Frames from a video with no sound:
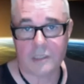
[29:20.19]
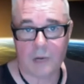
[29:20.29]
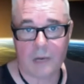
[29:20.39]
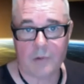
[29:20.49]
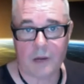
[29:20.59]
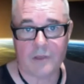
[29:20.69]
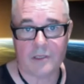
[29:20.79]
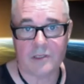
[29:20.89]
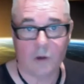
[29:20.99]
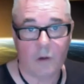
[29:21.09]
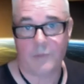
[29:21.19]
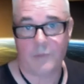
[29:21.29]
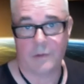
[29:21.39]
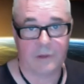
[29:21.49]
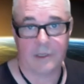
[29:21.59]
my brothers not
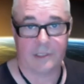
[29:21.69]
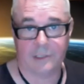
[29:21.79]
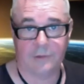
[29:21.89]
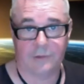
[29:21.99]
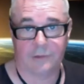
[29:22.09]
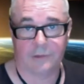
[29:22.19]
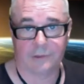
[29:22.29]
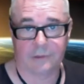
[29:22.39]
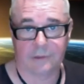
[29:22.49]
be with their children, okay?